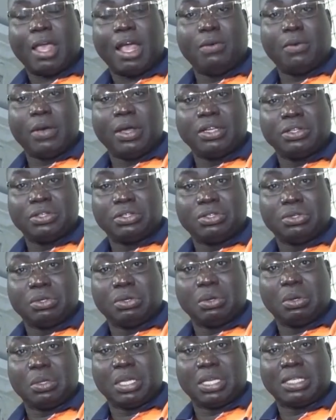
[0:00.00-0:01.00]
I want you to
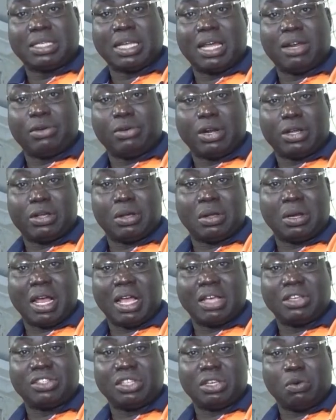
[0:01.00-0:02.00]
know that I
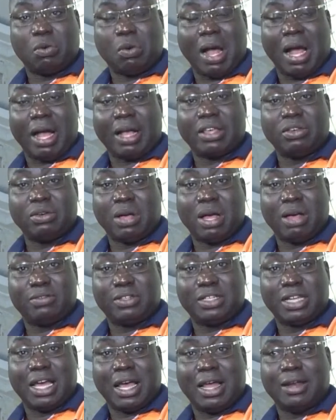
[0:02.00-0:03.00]
recognize the work you
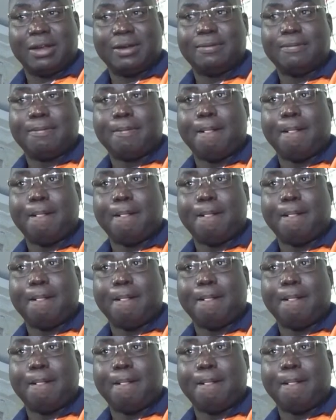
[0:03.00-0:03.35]
have done.